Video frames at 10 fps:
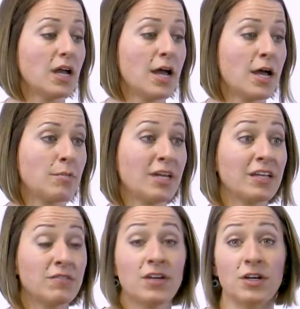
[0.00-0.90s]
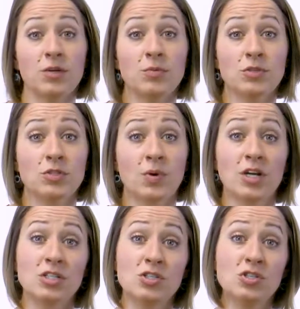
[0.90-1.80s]
like a variable squared,
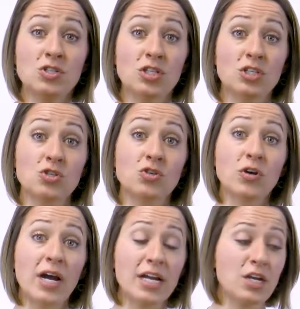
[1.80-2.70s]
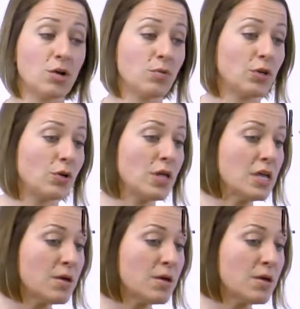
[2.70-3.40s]
it's usually a trinomial.